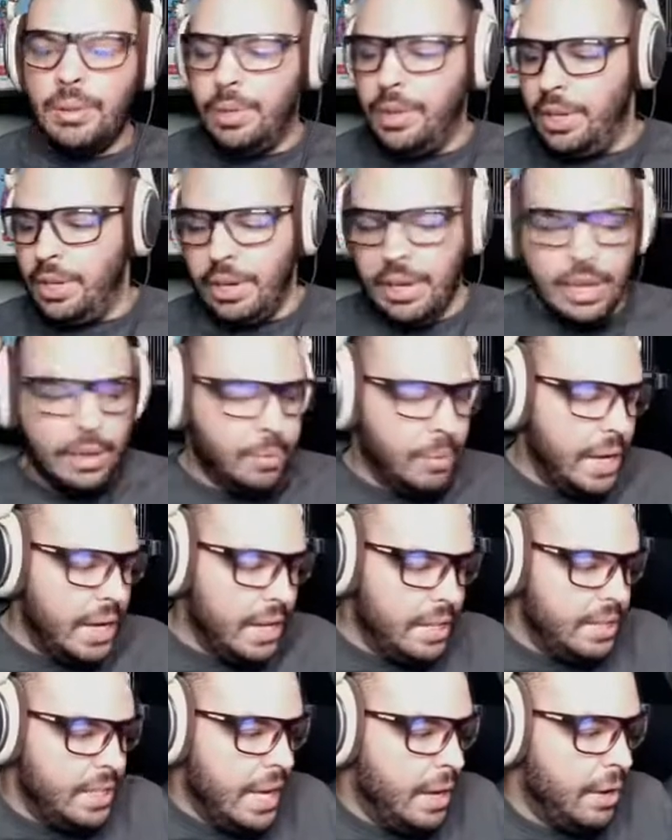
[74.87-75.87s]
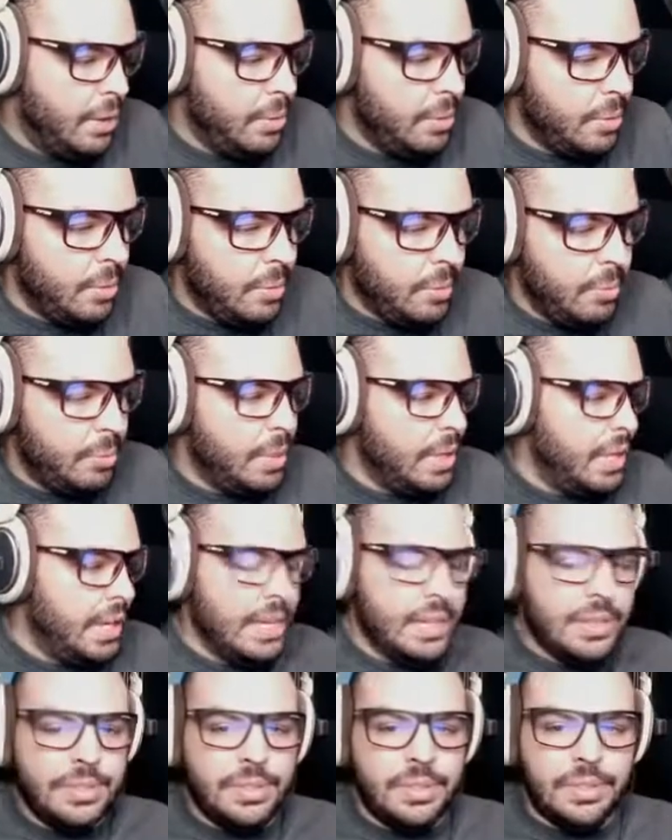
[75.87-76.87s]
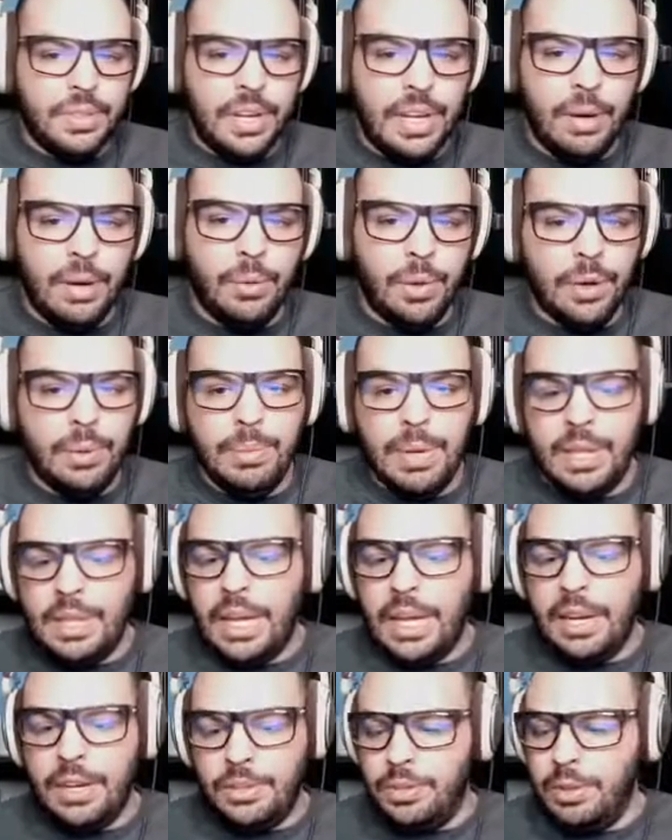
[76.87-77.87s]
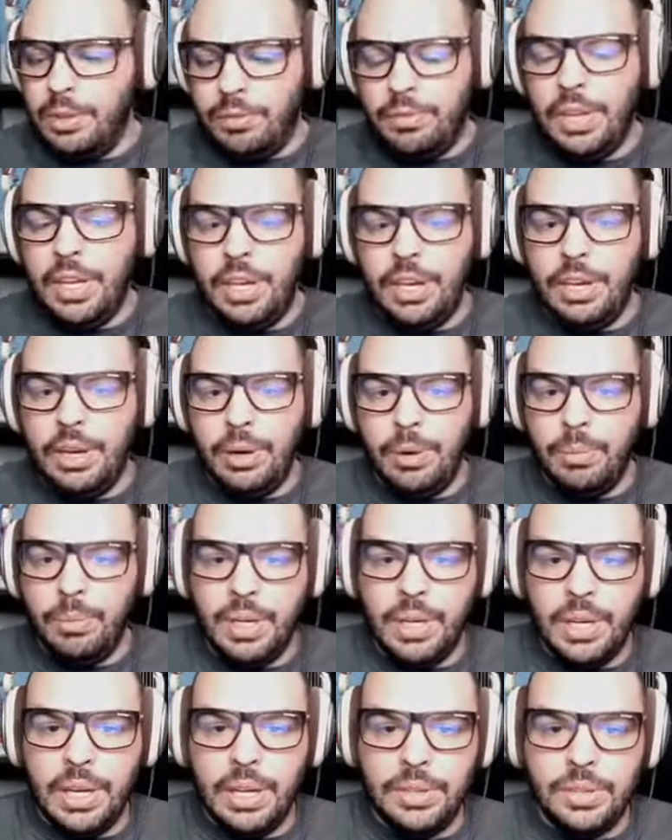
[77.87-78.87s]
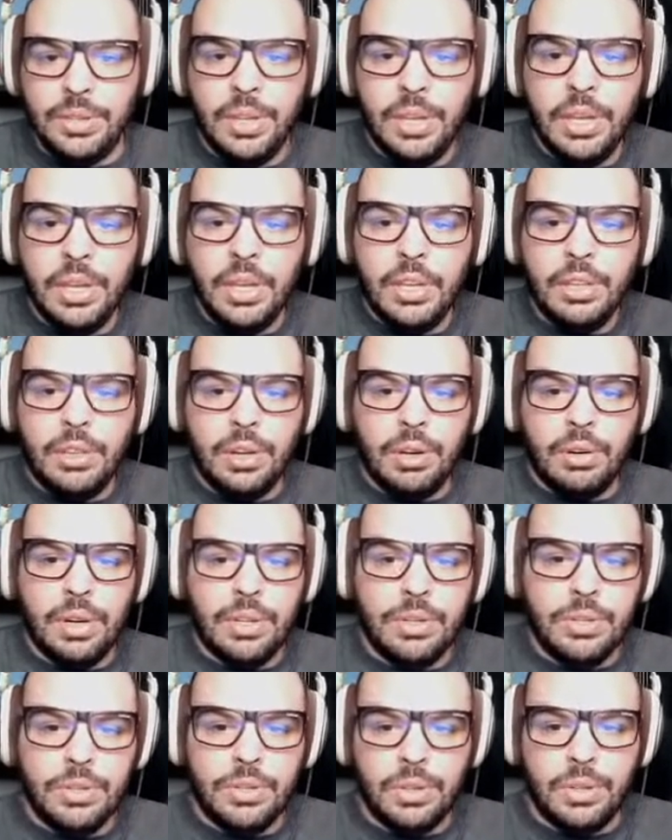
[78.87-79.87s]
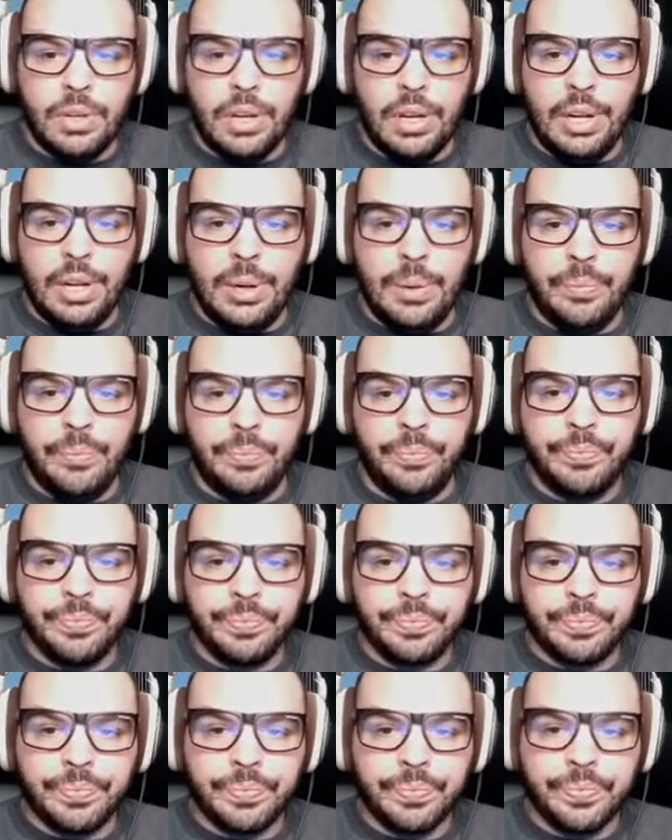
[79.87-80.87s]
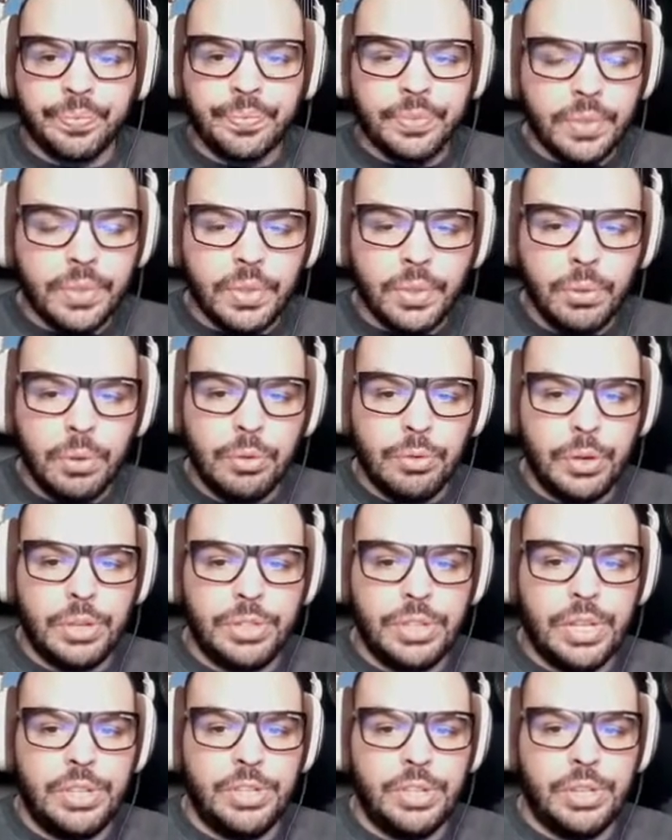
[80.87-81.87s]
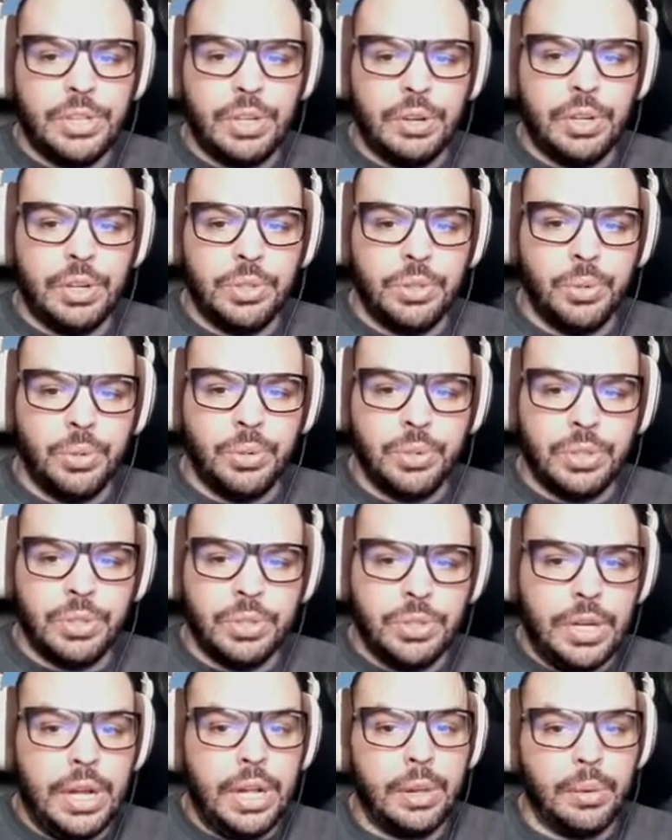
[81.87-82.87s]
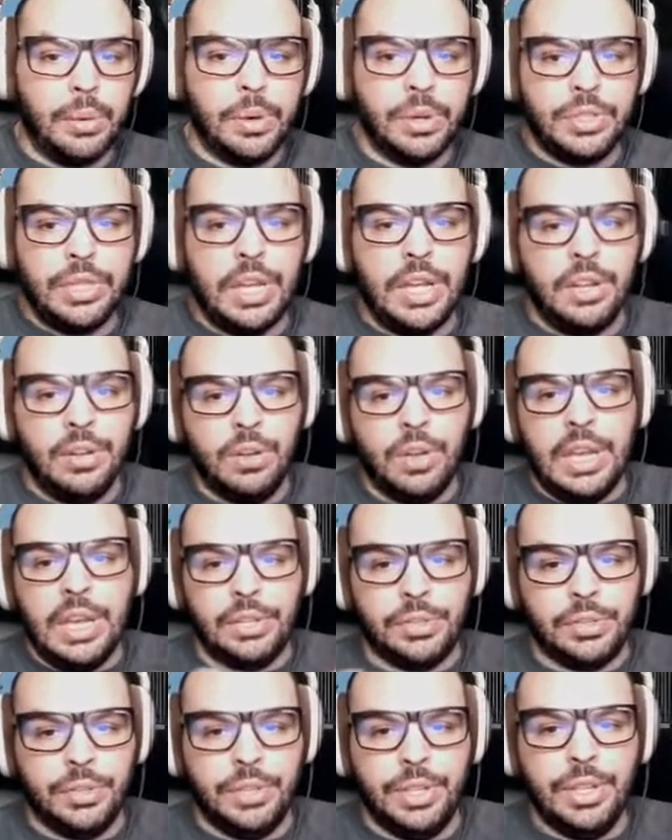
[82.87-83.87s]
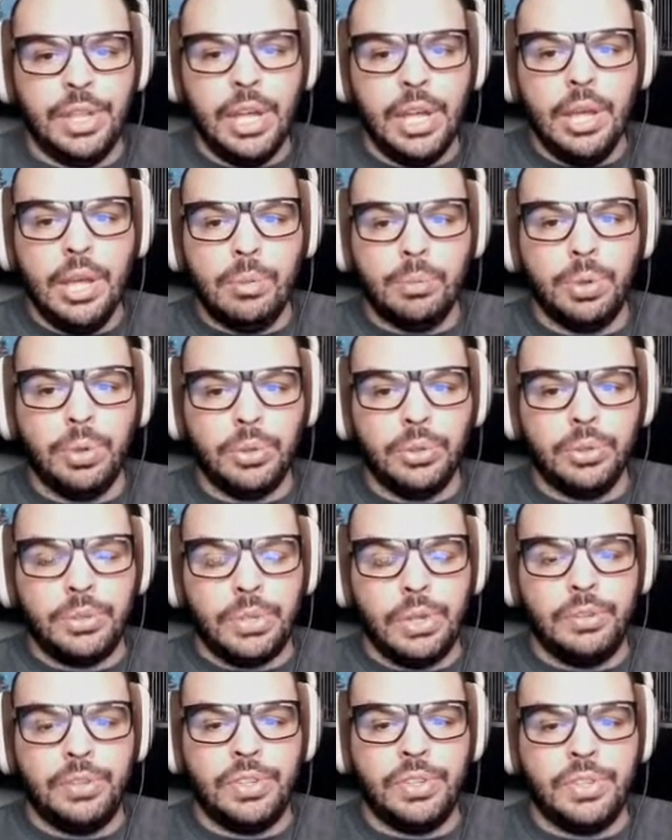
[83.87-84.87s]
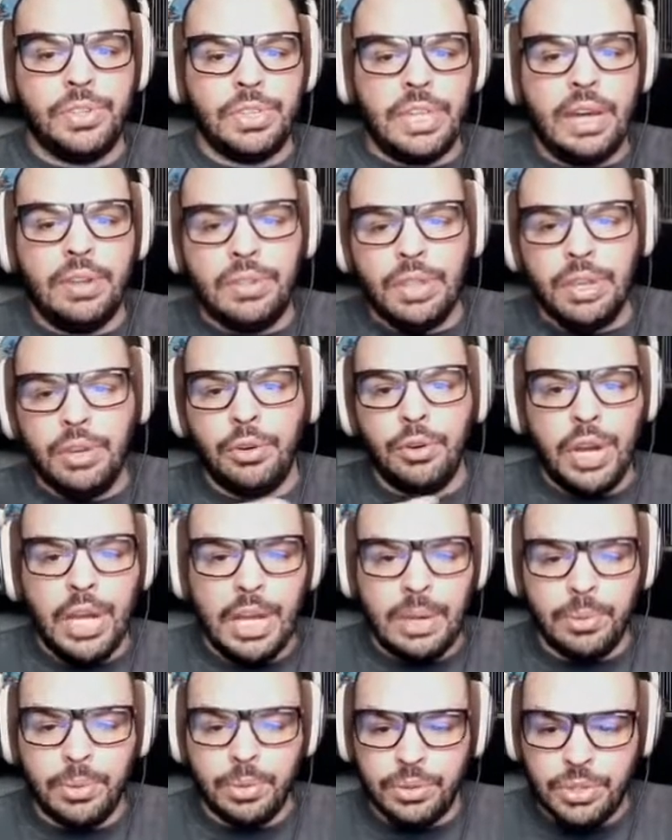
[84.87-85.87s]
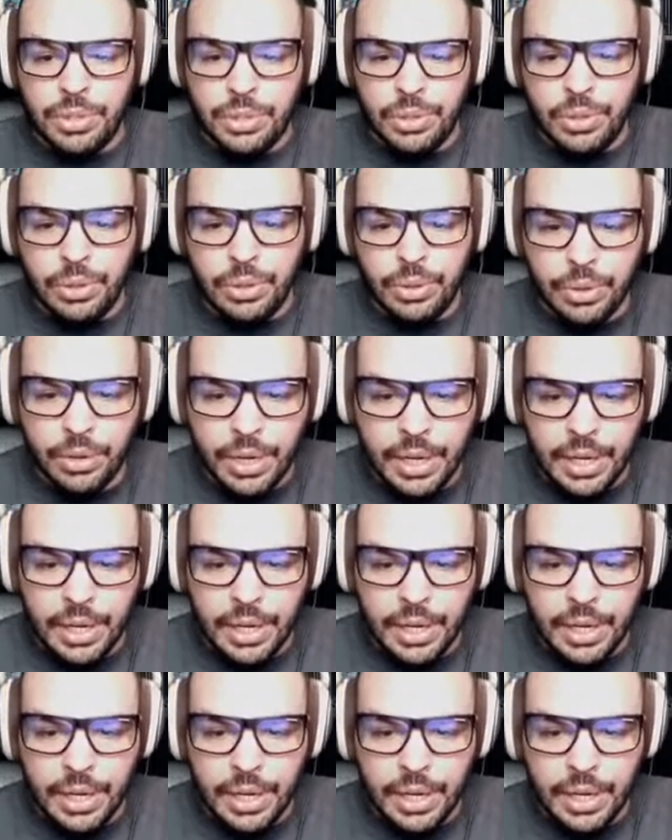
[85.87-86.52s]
Here, I'll write it down because I want to make that into a video, because there is reverse engineering tools in SOLIDWORKS that you can actually pull surfaces out that you're able to